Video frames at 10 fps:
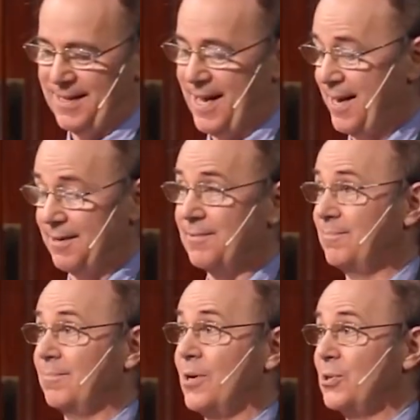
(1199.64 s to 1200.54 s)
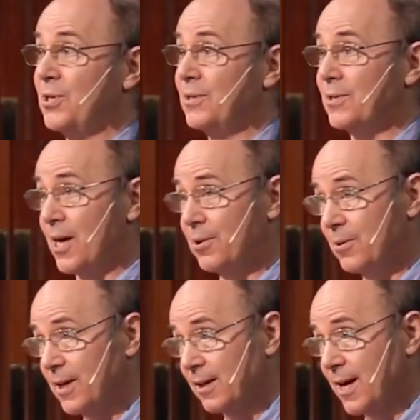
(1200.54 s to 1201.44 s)
and motions other
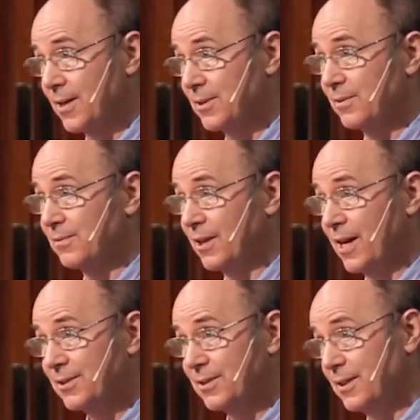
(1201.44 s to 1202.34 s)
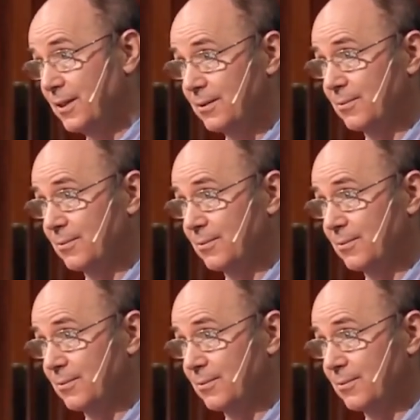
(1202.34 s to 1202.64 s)
than constant velocity